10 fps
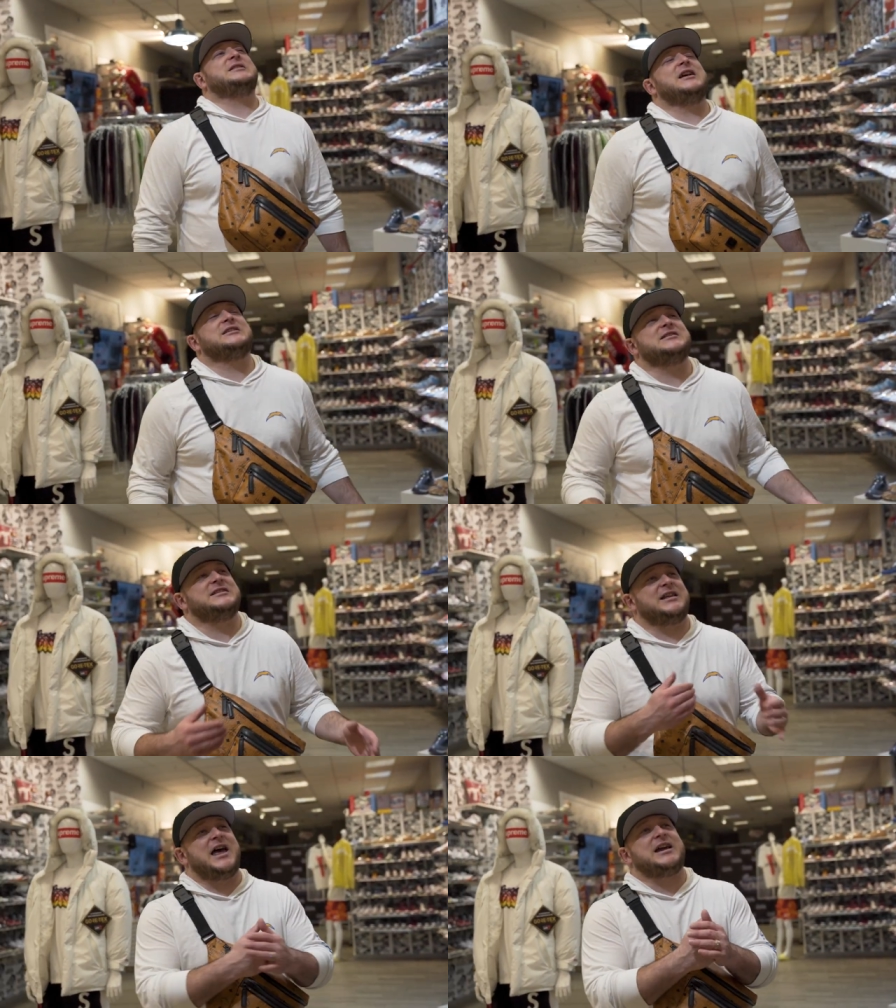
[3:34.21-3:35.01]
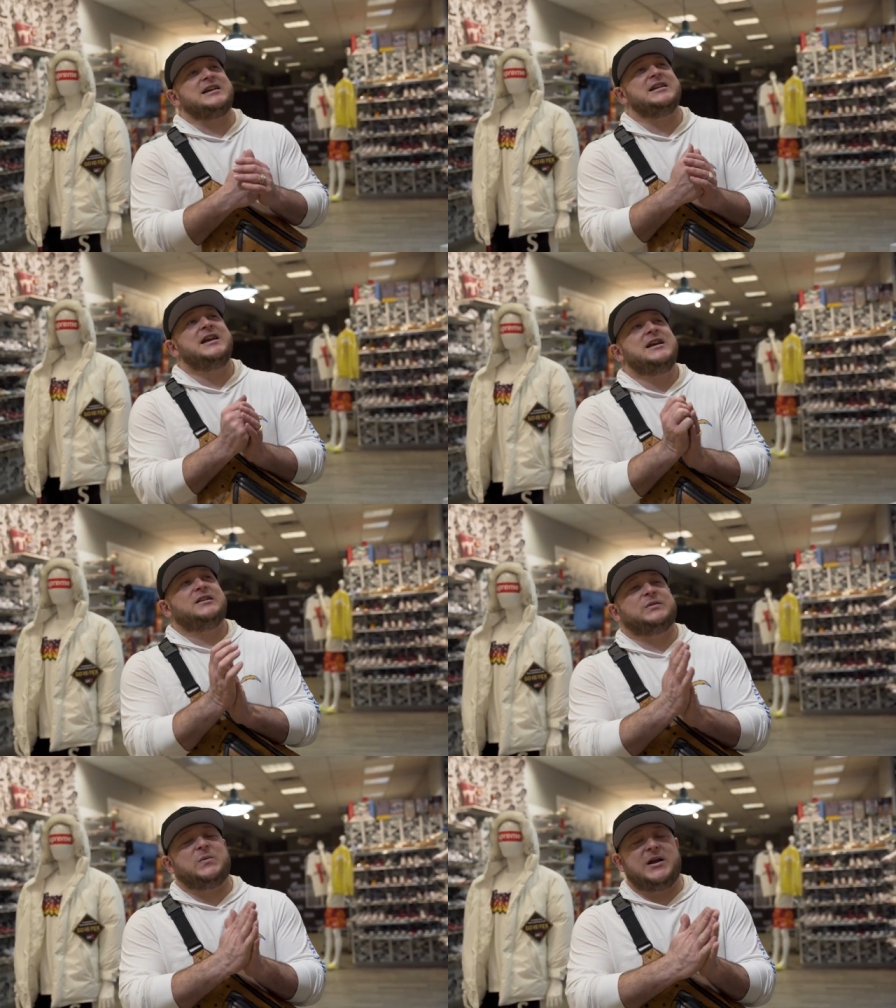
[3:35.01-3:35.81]
section is lacking.
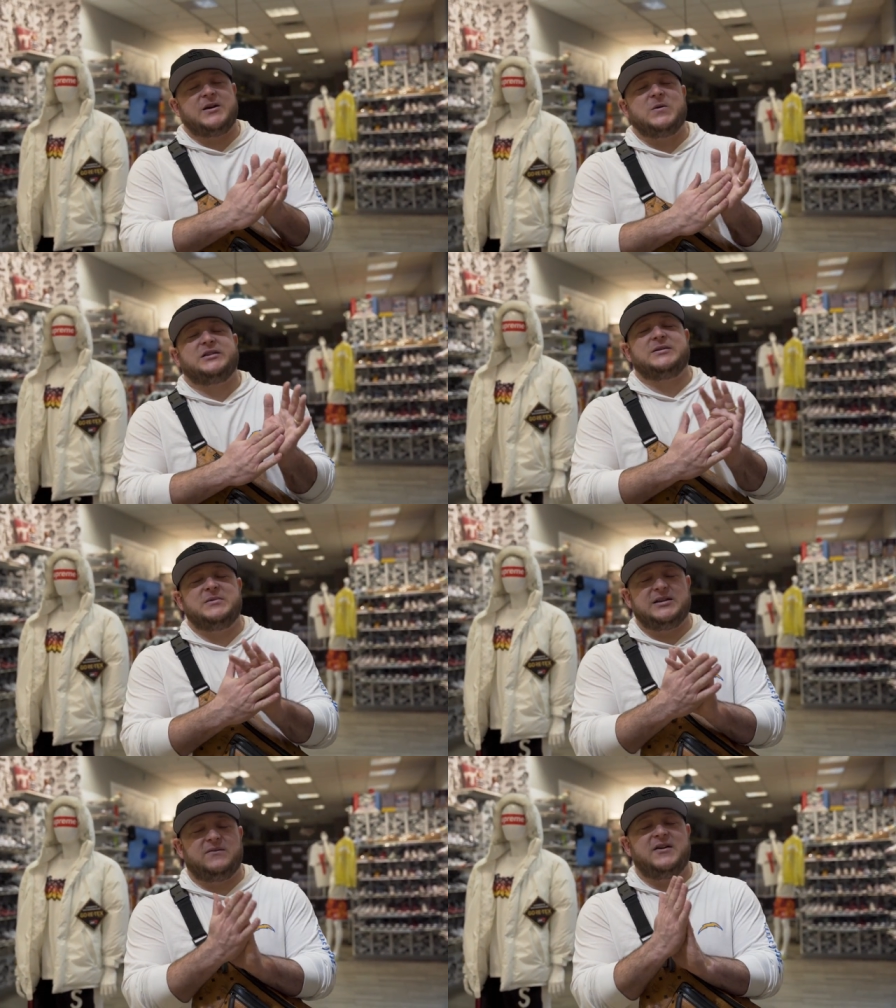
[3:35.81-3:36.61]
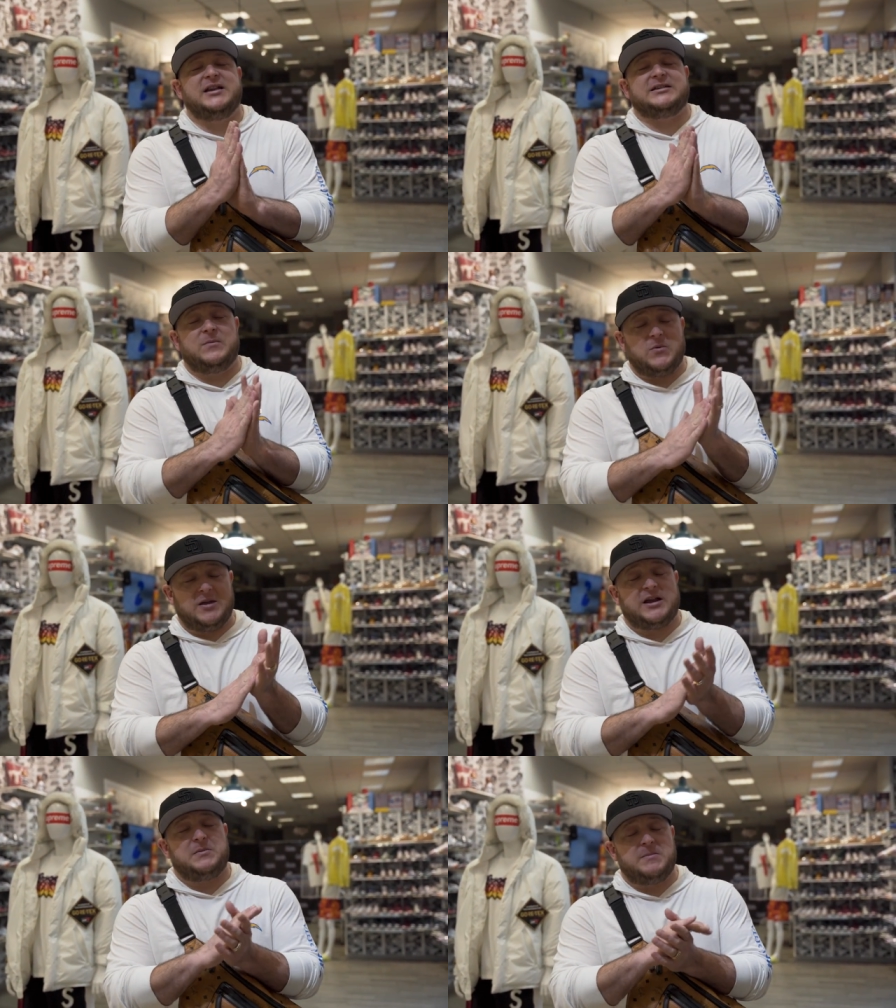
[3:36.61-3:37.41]
So when I go to some of these events, I'm
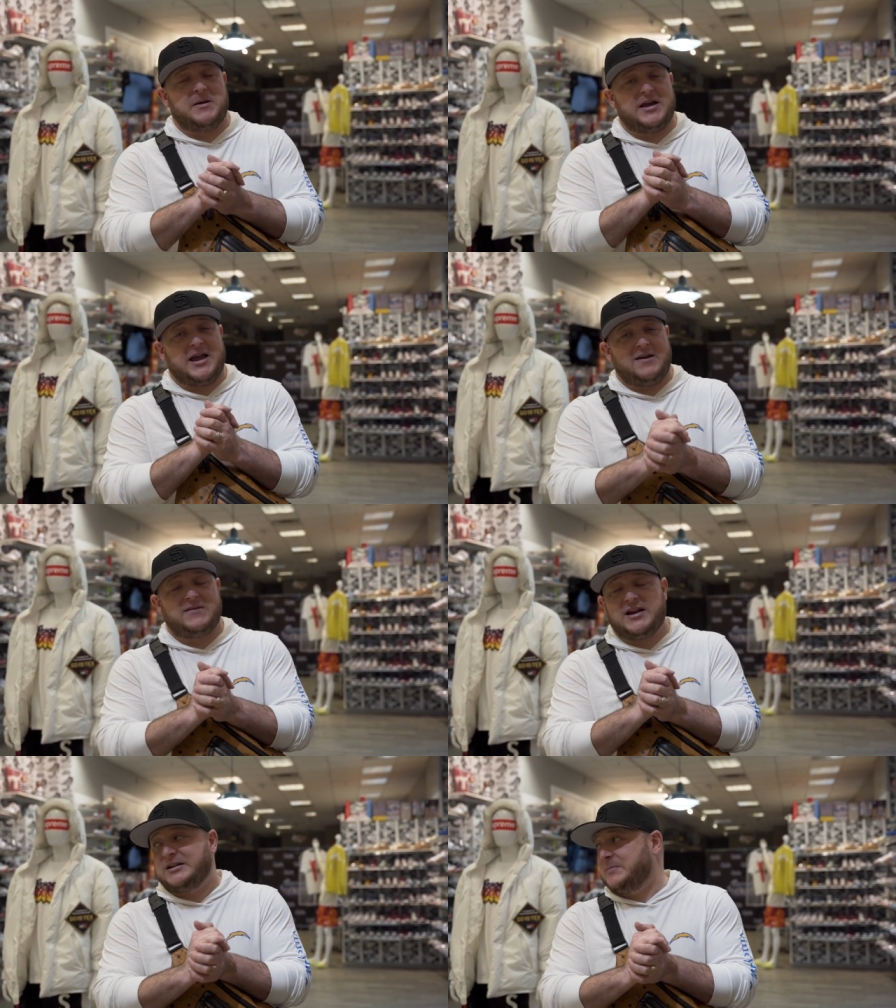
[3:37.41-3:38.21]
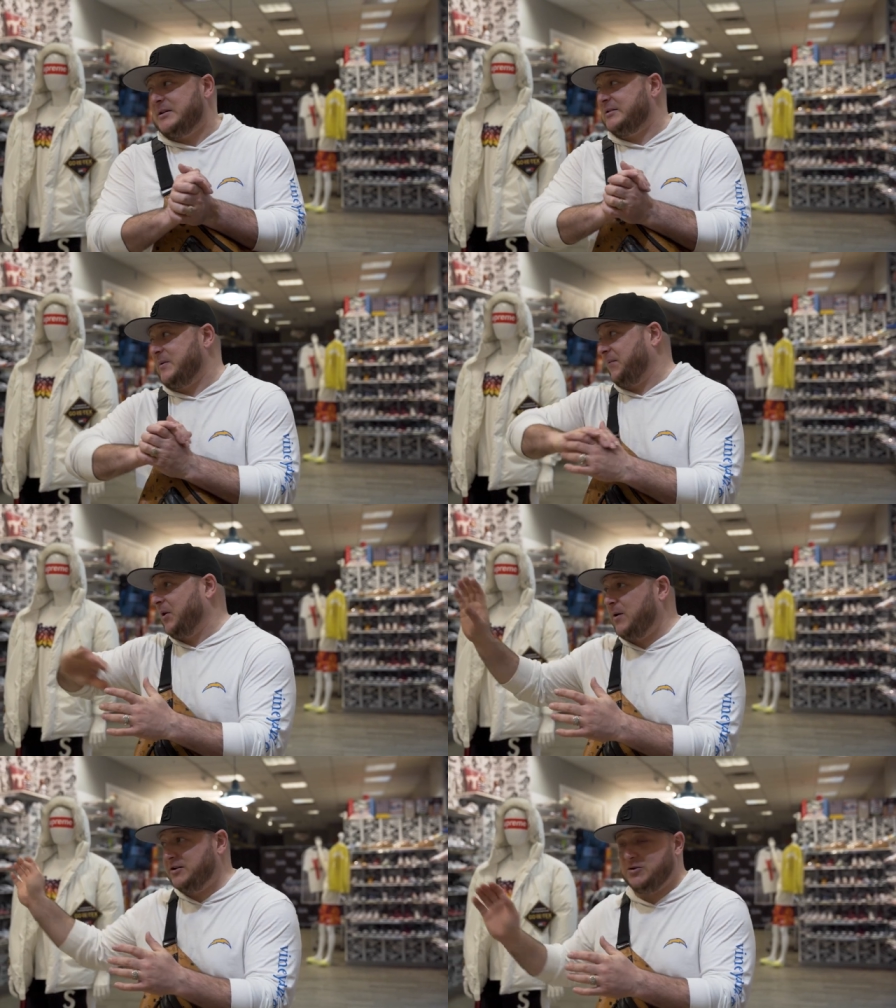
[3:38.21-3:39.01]
really gonna be buying heavy in SBs. So we have
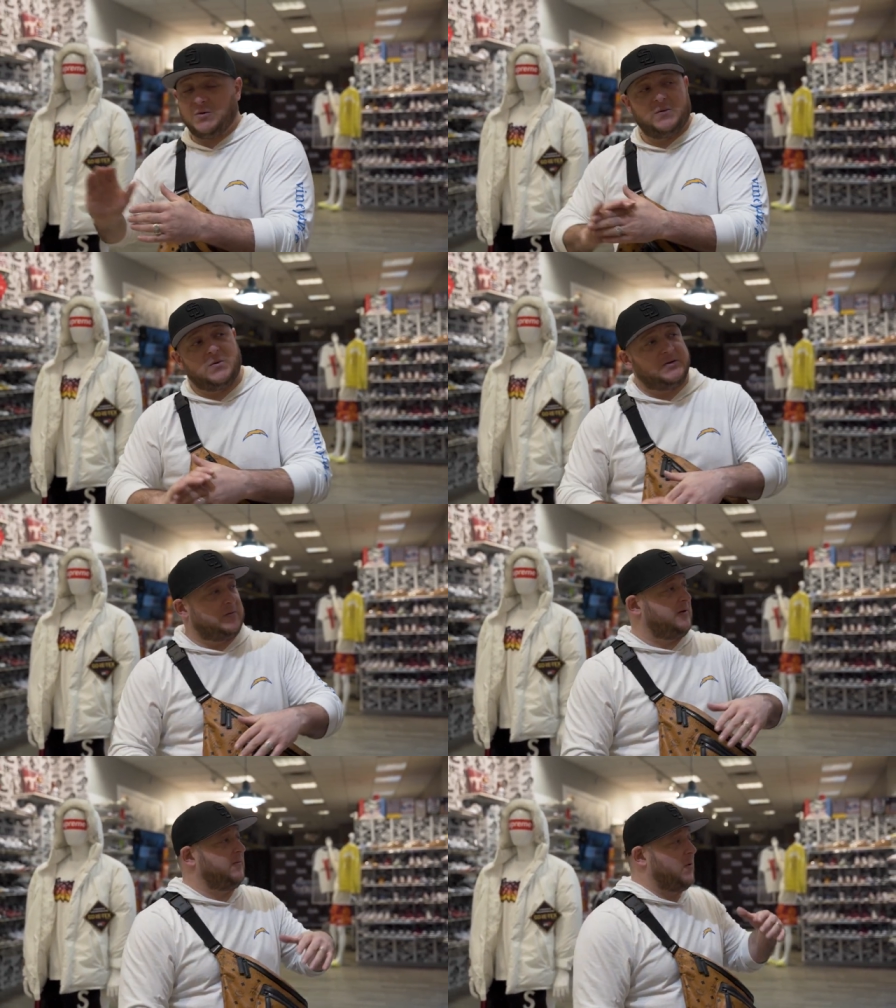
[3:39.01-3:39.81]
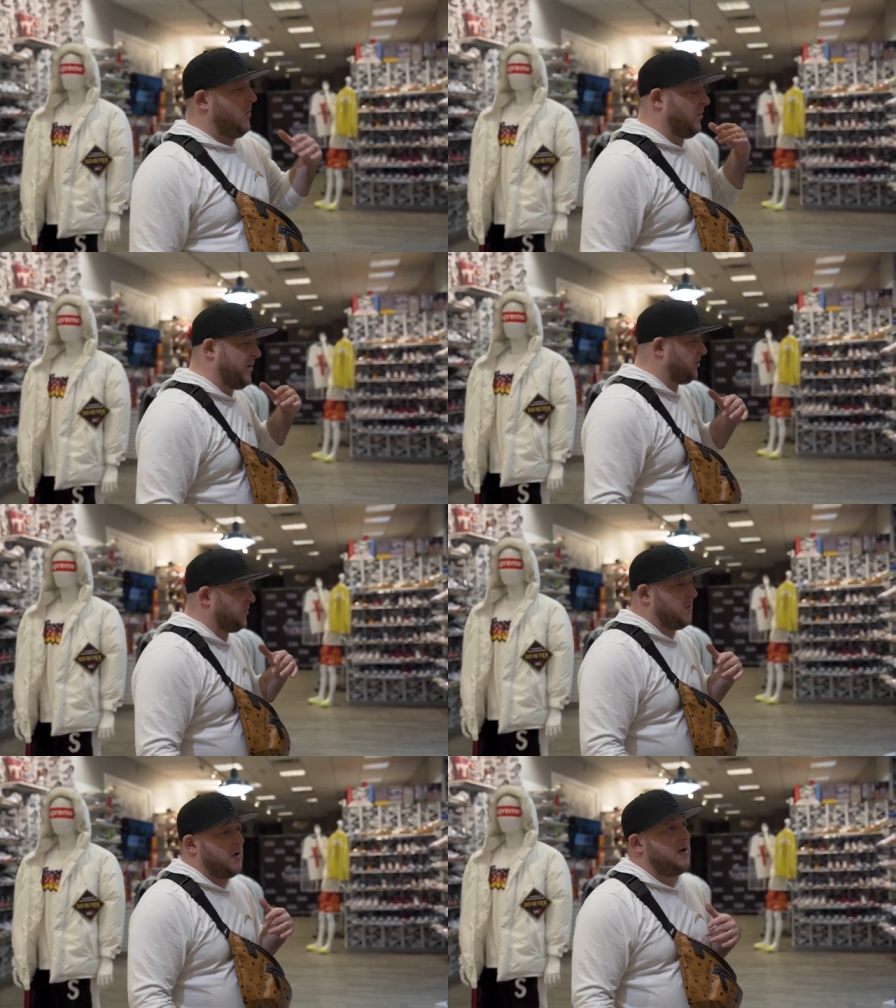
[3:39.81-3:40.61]
tons of Jordan ones. We have a whole
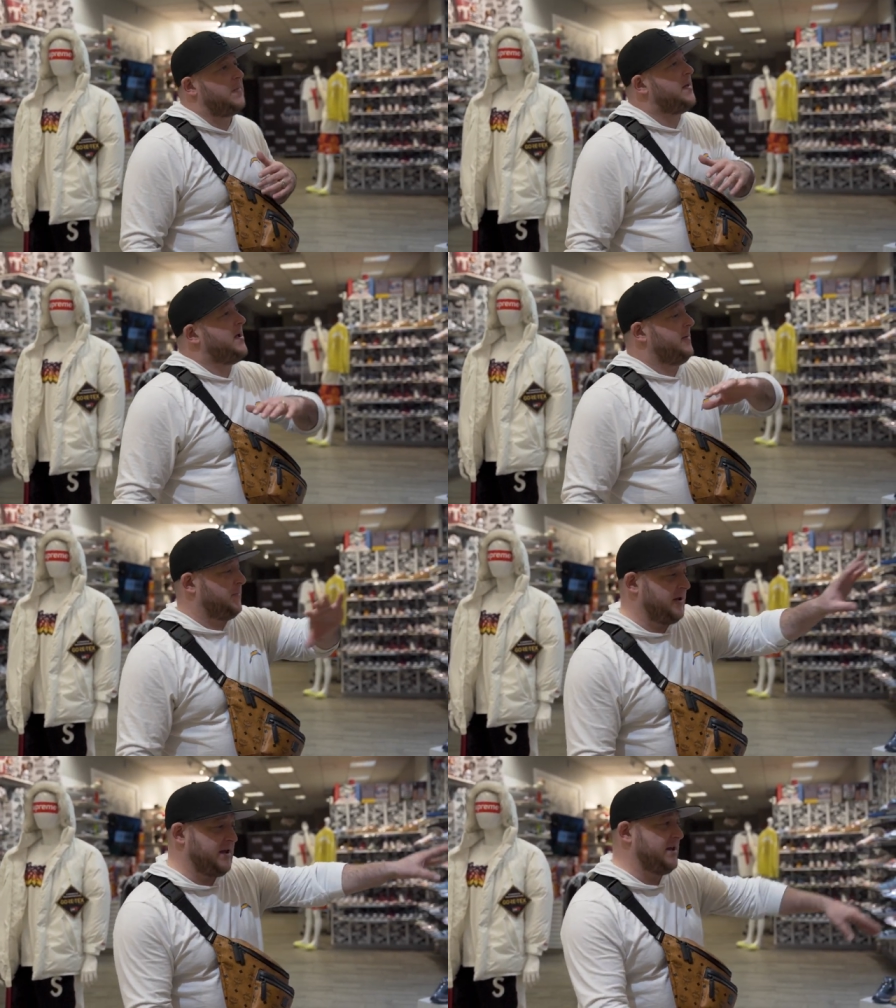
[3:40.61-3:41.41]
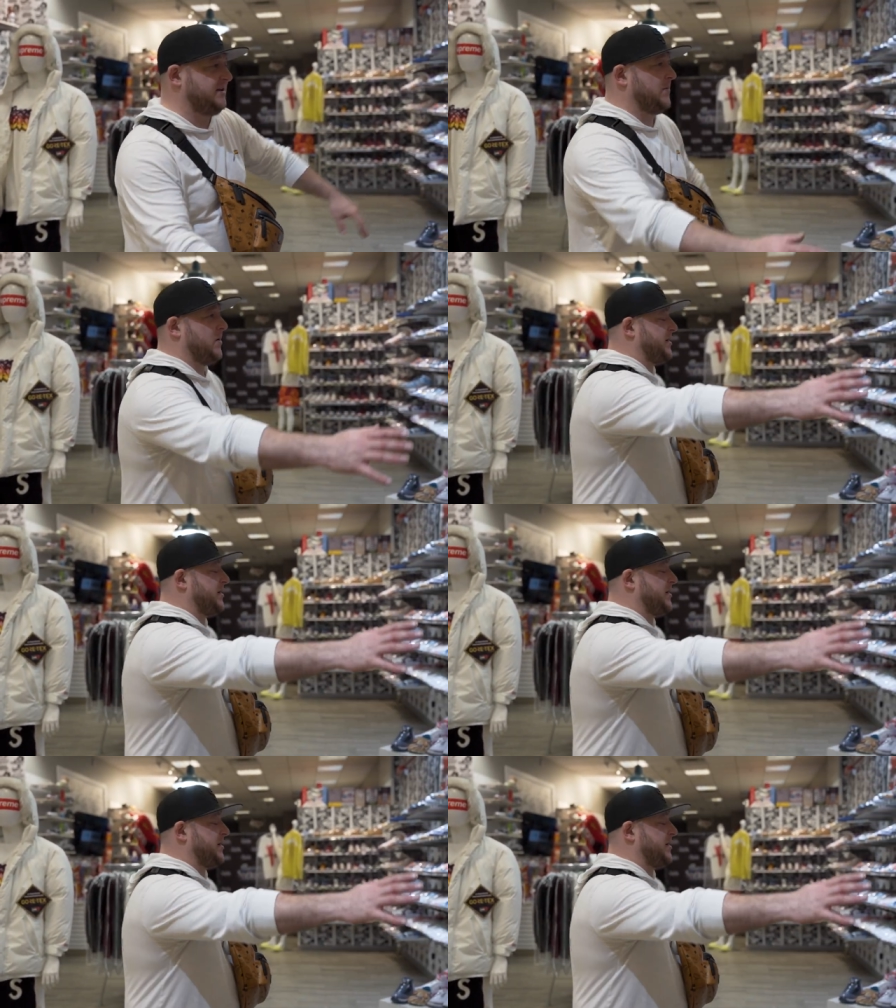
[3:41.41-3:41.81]
retro wall. Big Yeezy wall.